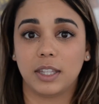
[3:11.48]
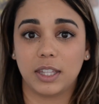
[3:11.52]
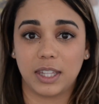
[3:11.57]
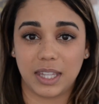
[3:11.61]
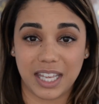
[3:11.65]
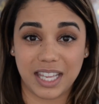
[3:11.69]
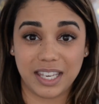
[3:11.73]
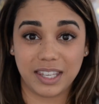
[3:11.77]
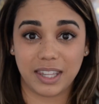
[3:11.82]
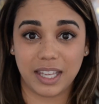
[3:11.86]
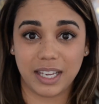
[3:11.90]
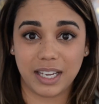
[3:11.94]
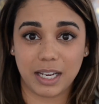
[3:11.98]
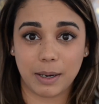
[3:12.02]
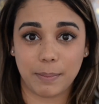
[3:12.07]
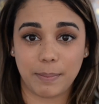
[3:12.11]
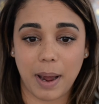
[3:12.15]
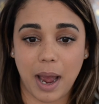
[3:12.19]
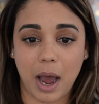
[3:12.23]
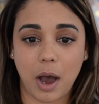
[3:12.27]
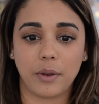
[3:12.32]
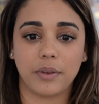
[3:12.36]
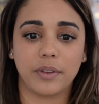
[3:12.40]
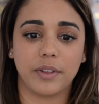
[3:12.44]
then think
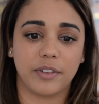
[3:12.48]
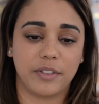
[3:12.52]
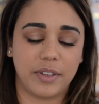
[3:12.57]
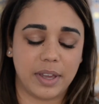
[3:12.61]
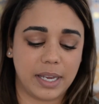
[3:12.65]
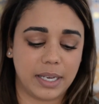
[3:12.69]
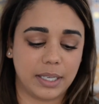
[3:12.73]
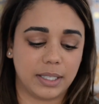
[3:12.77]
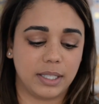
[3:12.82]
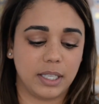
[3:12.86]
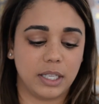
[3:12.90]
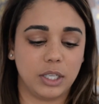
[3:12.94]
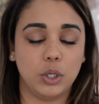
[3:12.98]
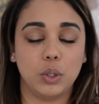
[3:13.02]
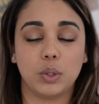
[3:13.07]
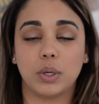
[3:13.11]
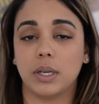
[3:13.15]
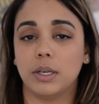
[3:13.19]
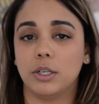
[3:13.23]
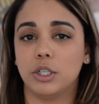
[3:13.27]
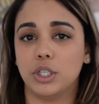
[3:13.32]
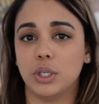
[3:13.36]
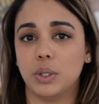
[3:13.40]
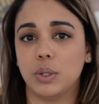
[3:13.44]
about the things that you
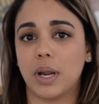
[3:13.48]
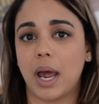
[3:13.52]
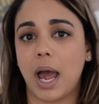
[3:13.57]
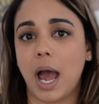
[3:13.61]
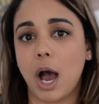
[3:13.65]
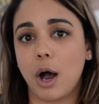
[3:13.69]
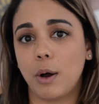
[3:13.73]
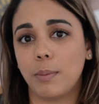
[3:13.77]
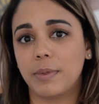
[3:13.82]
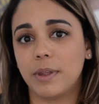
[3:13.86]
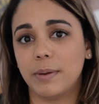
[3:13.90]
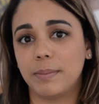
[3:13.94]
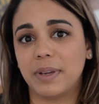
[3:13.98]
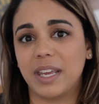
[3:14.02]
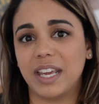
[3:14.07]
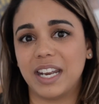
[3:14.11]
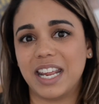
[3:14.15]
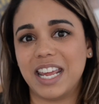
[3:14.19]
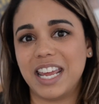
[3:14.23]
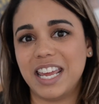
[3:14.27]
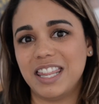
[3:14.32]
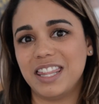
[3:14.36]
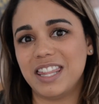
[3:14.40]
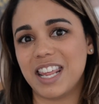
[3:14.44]
can do to help them
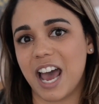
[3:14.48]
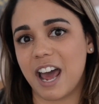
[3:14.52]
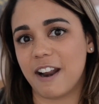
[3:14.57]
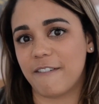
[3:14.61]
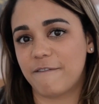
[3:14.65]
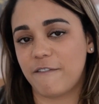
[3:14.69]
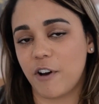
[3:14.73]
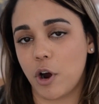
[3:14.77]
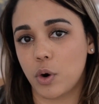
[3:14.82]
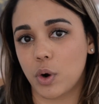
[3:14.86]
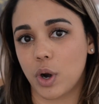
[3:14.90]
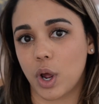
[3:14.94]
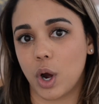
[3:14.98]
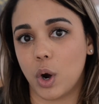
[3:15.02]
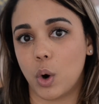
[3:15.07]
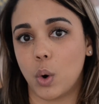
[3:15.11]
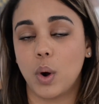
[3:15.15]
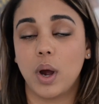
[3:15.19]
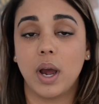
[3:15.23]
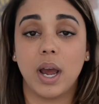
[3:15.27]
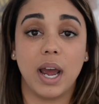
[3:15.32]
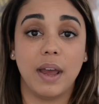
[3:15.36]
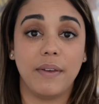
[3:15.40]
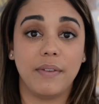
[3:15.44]
get in that
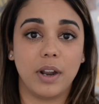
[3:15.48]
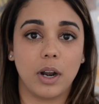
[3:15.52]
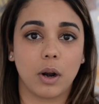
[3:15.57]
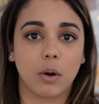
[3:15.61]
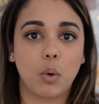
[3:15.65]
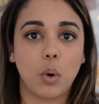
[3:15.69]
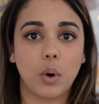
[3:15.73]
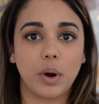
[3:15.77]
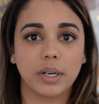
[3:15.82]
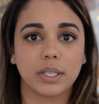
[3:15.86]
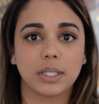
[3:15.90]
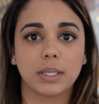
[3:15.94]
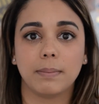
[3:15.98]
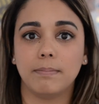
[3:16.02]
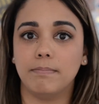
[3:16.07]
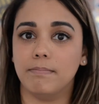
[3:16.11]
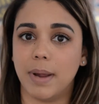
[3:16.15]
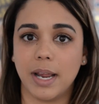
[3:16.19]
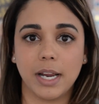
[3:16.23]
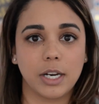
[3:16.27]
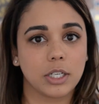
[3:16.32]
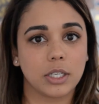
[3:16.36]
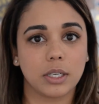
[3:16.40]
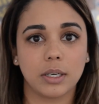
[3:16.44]
photo, and then of course
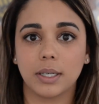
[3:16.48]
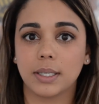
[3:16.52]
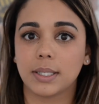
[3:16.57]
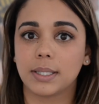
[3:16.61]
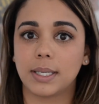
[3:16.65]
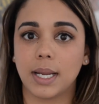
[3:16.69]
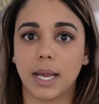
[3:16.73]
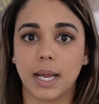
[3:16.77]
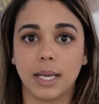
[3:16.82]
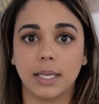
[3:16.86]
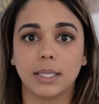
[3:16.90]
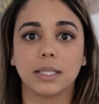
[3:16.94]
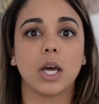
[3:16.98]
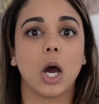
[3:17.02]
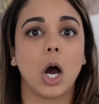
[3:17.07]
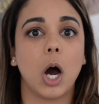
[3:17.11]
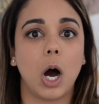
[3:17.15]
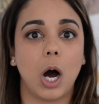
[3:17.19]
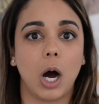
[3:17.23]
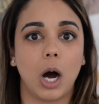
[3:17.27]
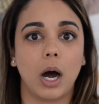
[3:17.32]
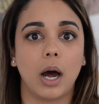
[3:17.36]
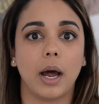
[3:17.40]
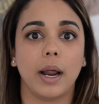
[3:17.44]
make sure it stays
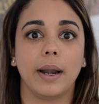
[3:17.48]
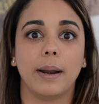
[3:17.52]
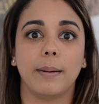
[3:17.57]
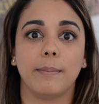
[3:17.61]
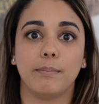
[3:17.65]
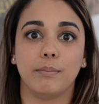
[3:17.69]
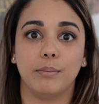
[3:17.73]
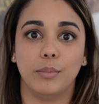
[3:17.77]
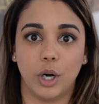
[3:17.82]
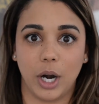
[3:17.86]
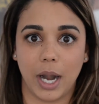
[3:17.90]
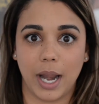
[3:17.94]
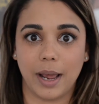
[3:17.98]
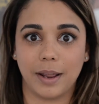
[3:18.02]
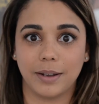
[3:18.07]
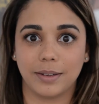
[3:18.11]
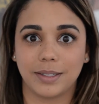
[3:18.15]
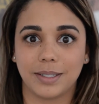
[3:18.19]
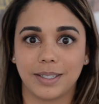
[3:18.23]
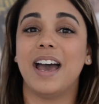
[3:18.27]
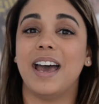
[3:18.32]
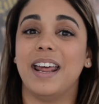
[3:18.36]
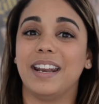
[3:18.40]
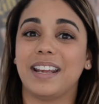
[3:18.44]
on
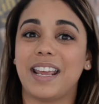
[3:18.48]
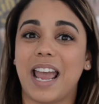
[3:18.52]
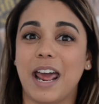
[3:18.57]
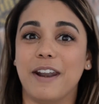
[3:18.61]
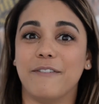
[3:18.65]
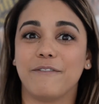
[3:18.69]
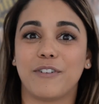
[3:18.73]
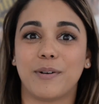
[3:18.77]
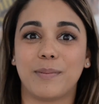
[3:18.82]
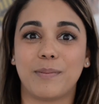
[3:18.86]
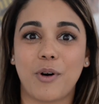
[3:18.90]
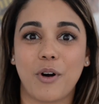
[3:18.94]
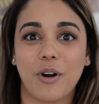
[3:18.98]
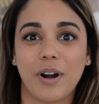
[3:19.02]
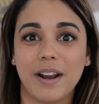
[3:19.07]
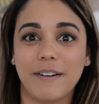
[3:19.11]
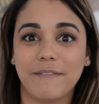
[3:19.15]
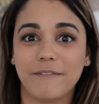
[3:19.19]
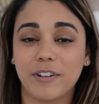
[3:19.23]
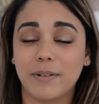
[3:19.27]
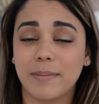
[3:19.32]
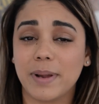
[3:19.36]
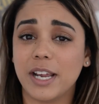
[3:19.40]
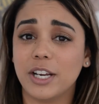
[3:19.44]
brand. And again, for more
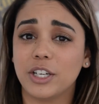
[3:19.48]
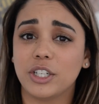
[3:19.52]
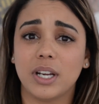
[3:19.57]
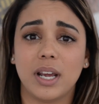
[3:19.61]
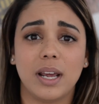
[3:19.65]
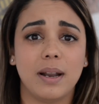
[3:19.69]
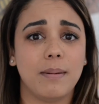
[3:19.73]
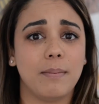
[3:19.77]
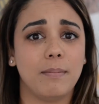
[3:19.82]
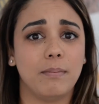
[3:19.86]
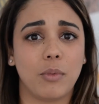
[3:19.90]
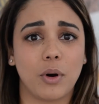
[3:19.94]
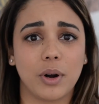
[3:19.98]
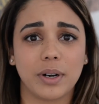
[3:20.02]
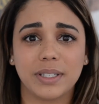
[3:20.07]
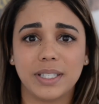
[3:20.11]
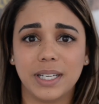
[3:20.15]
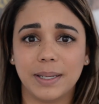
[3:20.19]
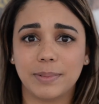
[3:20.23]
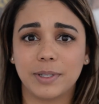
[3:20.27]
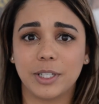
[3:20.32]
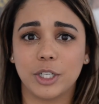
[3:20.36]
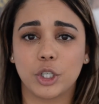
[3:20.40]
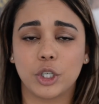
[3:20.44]
information, more
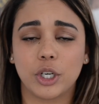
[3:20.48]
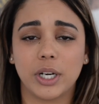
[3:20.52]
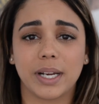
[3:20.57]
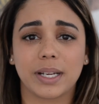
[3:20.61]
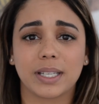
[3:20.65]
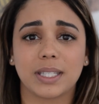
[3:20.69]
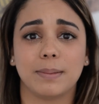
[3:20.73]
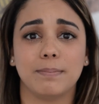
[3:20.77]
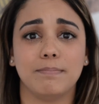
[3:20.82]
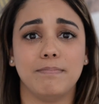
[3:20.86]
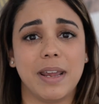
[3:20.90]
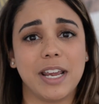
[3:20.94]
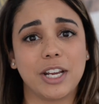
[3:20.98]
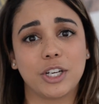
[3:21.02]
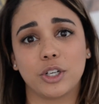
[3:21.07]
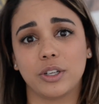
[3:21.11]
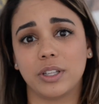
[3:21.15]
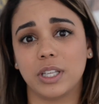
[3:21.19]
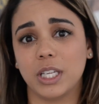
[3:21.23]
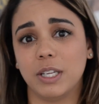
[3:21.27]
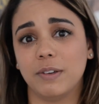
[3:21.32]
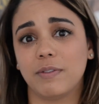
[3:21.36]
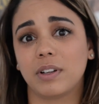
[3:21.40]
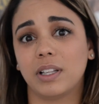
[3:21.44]
tips and tricks, make sure
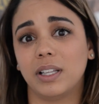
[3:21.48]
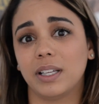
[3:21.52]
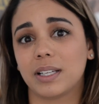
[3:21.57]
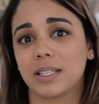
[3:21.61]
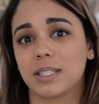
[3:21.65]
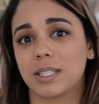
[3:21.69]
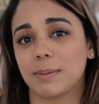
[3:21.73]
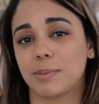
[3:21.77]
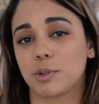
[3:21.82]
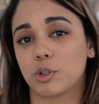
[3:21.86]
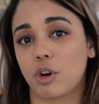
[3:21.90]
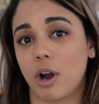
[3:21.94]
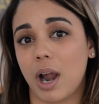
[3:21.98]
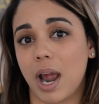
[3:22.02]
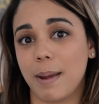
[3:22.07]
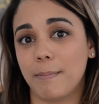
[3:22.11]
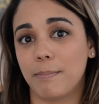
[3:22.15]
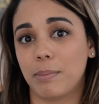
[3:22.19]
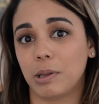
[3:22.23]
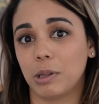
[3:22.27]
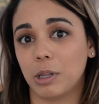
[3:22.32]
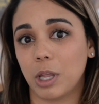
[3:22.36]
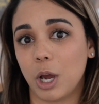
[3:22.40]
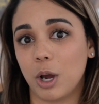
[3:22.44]
that you've clicked
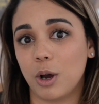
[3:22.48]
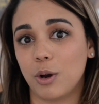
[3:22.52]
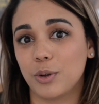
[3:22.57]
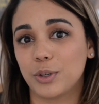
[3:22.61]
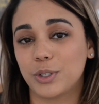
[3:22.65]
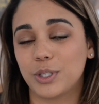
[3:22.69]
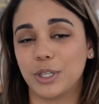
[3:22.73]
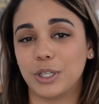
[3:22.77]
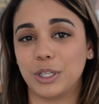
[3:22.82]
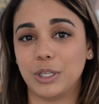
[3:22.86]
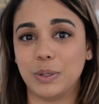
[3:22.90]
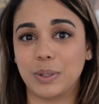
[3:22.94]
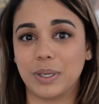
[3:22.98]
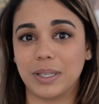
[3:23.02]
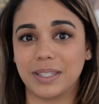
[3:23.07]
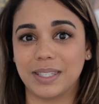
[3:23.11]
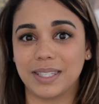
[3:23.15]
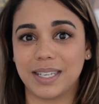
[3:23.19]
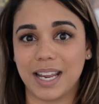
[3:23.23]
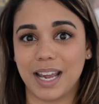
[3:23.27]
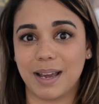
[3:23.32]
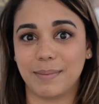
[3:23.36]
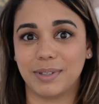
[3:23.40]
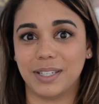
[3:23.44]
subscribe below so that you can
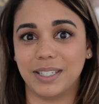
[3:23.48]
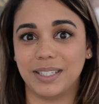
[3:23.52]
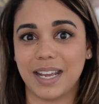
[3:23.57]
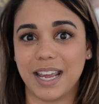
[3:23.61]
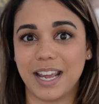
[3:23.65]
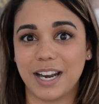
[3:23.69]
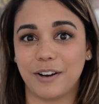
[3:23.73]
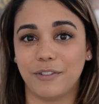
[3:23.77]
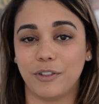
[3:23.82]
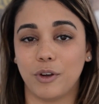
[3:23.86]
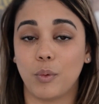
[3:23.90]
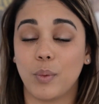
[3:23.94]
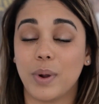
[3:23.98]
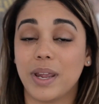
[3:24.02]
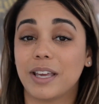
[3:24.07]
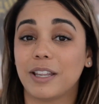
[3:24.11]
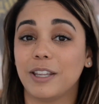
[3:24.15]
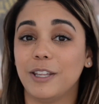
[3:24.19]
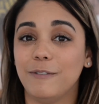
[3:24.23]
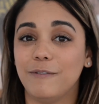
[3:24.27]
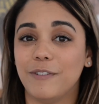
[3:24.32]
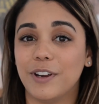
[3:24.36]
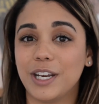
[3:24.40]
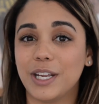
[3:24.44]
stay up to date on the
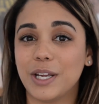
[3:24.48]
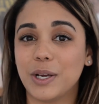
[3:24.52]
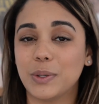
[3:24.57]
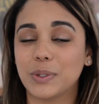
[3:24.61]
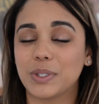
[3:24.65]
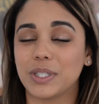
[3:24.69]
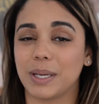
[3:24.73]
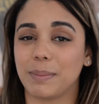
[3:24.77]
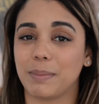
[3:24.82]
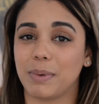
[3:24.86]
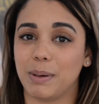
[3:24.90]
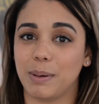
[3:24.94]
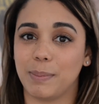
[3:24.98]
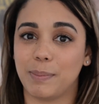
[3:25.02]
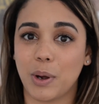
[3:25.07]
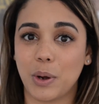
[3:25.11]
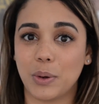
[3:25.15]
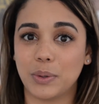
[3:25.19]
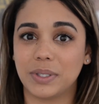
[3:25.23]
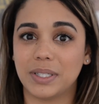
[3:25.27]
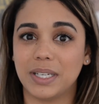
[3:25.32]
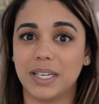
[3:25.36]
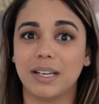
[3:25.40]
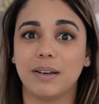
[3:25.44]
weekly videos that I'm going to be
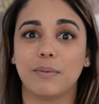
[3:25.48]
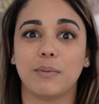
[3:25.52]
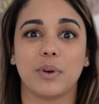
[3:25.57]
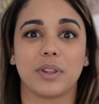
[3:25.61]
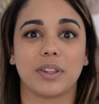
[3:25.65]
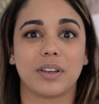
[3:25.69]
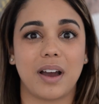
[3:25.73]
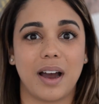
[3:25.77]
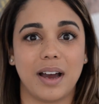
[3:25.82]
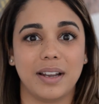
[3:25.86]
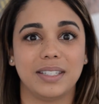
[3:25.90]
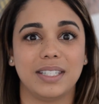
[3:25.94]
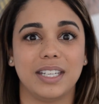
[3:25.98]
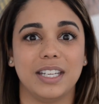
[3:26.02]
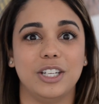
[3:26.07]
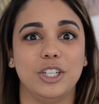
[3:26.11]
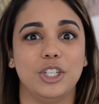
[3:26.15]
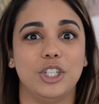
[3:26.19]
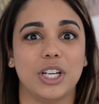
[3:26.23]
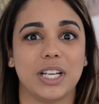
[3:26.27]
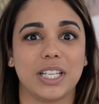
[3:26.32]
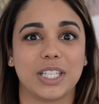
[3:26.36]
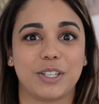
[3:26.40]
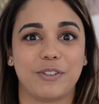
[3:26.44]
posting with content
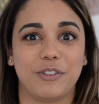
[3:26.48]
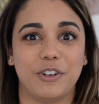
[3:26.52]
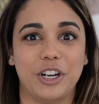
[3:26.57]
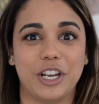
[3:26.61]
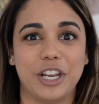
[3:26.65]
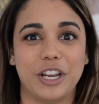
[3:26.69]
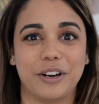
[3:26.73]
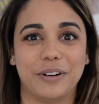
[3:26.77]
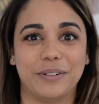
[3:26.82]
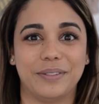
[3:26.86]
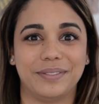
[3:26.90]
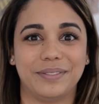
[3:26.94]
just for you.